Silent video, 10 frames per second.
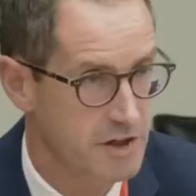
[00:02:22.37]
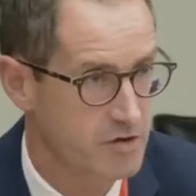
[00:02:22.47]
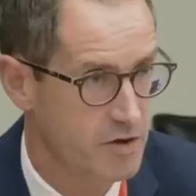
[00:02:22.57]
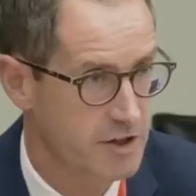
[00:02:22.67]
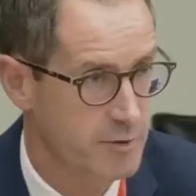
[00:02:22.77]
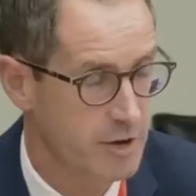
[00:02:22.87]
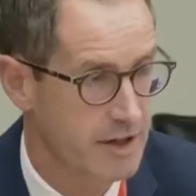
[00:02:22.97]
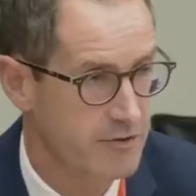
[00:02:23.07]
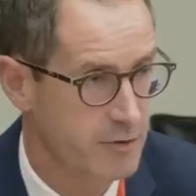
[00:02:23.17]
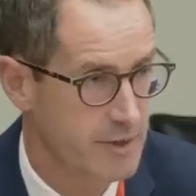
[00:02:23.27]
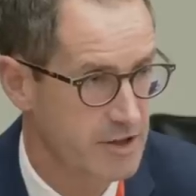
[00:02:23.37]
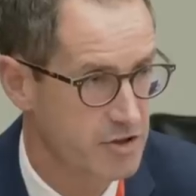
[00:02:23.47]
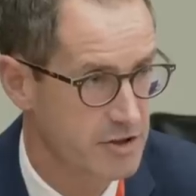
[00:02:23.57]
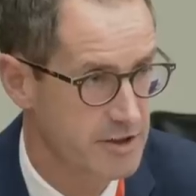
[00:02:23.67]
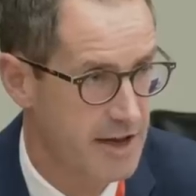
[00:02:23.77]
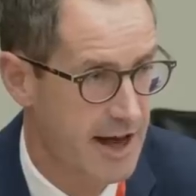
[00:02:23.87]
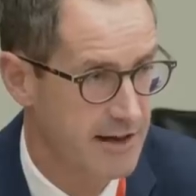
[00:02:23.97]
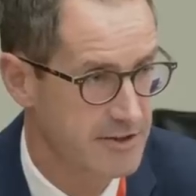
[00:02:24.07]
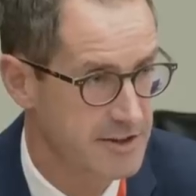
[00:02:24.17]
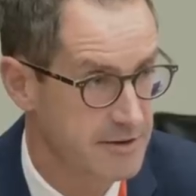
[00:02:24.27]
on trying to bring information to the
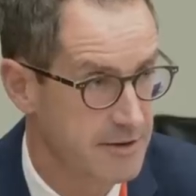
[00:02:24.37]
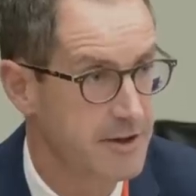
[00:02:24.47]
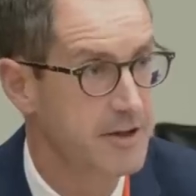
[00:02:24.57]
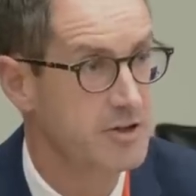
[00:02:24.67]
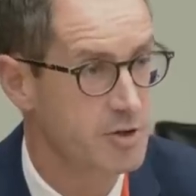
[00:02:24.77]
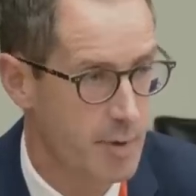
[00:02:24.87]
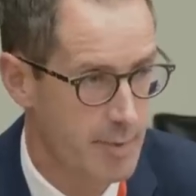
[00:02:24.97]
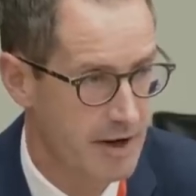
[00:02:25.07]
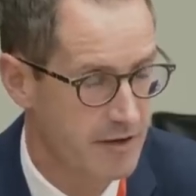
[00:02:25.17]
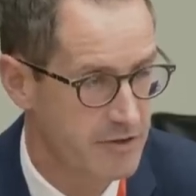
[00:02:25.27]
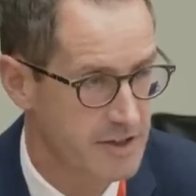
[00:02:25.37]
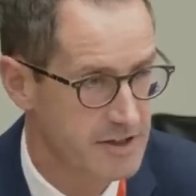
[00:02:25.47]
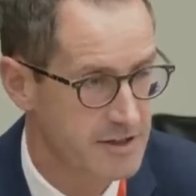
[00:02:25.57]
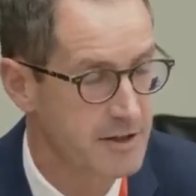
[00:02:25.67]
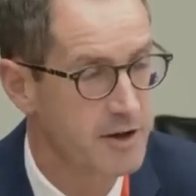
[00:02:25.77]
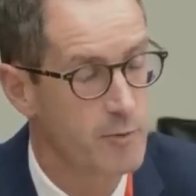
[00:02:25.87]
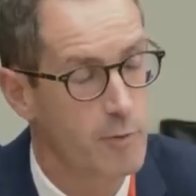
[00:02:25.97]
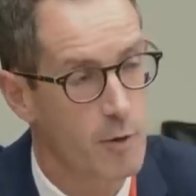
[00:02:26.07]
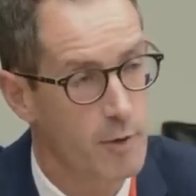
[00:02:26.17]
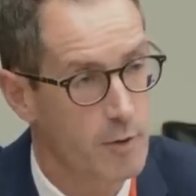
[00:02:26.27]
house prepare for this,
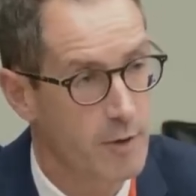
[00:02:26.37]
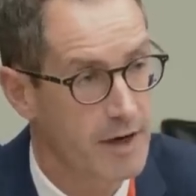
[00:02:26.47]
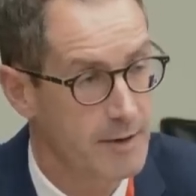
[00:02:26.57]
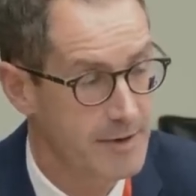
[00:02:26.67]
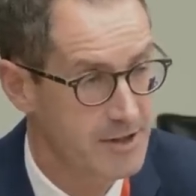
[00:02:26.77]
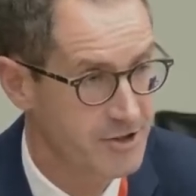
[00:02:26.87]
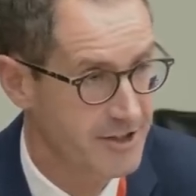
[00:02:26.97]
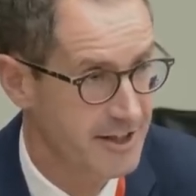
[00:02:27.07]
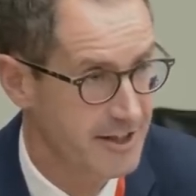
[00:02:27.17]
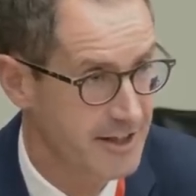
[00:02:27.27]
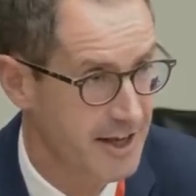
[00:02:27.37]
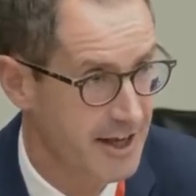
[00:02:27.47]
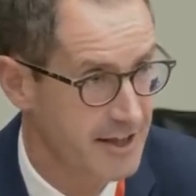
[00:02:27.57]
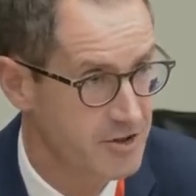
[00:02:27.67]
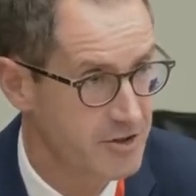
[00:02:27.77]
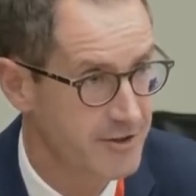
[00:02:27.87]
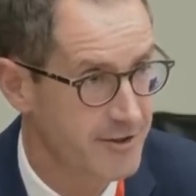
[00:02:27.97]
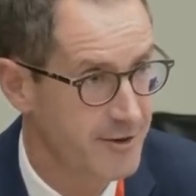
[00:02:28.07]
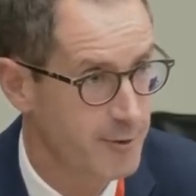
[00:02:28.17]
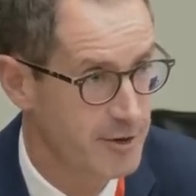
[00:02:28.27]
but we will immediately engage
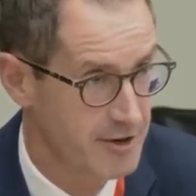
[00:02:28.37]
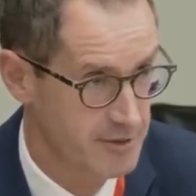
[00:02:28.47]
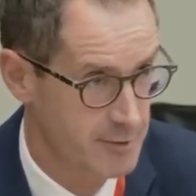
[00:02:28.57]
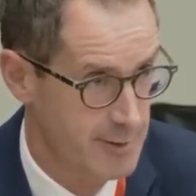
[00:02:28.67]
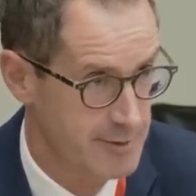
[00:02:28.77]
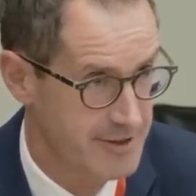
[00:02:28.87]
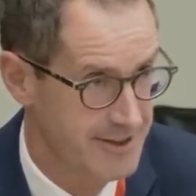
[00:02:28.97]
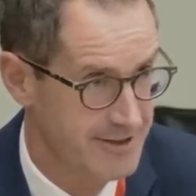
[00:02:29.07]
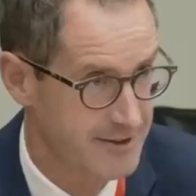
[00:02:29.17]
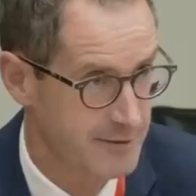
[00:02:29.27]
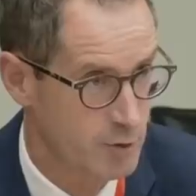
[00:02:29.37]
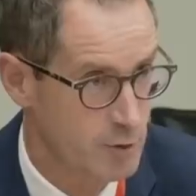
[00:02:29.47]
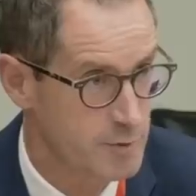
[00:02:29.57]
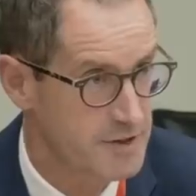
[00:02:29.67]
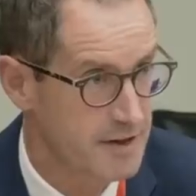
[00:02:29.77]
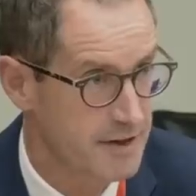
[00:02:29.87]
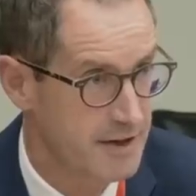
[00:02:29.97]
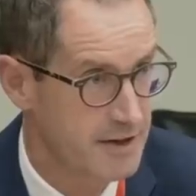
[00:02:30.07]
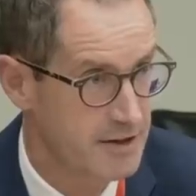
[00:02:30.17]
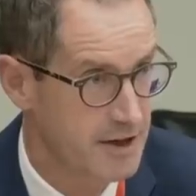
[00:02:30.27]
with those representative groups
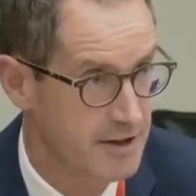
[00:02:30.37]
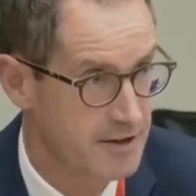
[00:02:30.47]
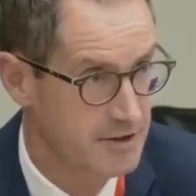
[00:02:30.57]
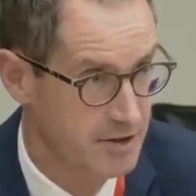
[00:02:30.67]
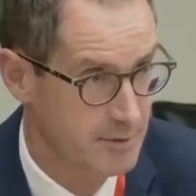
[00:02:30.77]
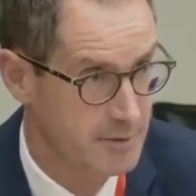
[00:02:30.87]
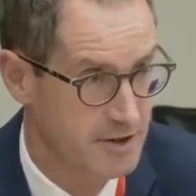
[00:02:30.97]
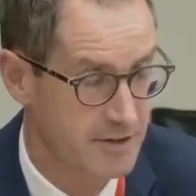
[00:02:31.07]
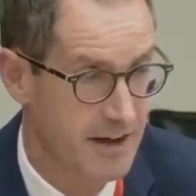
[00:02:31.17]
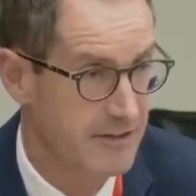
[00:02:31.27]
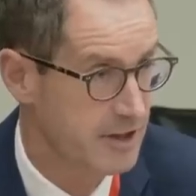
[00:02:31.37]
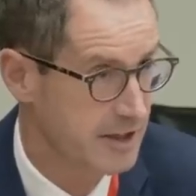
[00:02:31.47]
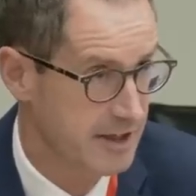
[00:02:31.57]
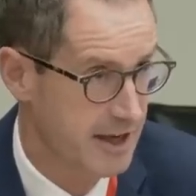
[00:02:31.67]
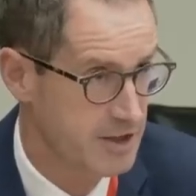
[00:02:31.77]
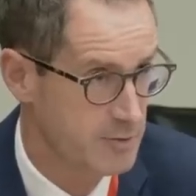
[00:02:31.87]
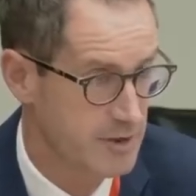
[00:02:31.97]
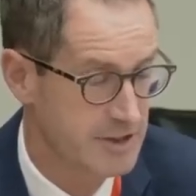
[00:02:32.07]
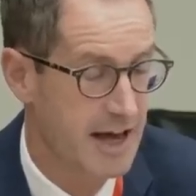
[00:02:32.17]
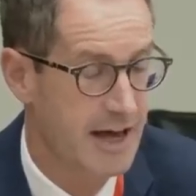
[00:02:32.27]
in, in terms of having an
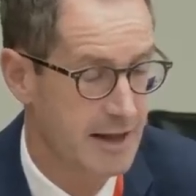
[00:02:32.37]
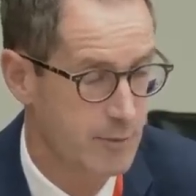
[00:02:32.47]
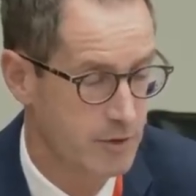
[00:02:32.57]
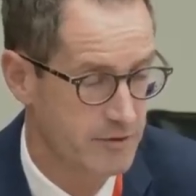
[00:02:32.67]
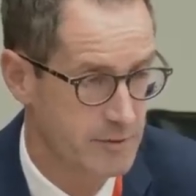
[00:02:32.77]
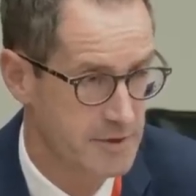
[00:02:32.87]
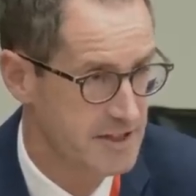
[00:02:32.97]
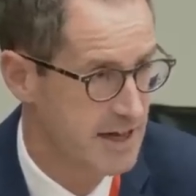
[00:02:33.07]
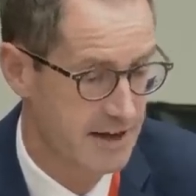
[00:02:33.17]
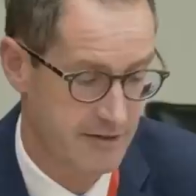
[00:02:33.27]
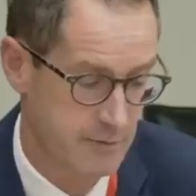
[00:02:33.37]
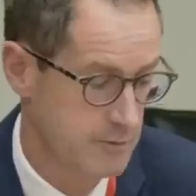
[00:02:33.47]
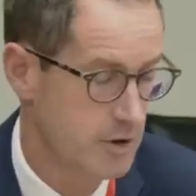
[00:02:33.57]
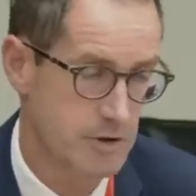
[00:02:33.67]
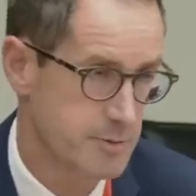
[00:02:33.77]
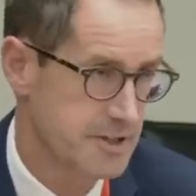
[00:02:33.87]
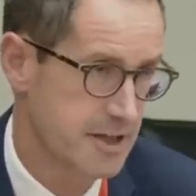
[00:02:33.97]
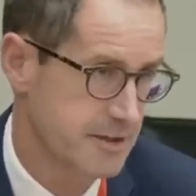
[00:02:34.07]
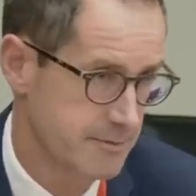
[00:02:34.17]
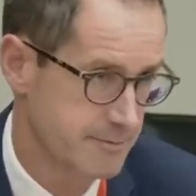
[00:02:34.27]
engagement and input from the staff,
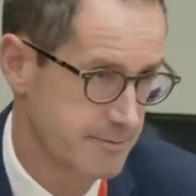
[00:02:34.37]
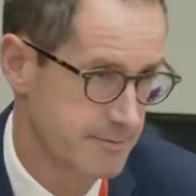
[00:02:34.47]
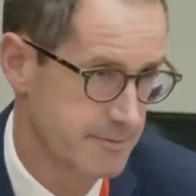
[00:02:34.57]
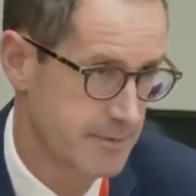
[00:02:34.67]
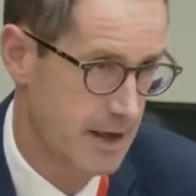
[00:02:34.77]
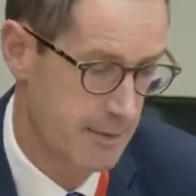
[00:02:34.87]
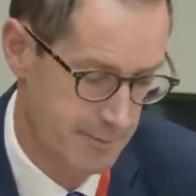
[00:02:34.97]
100%. Yeah.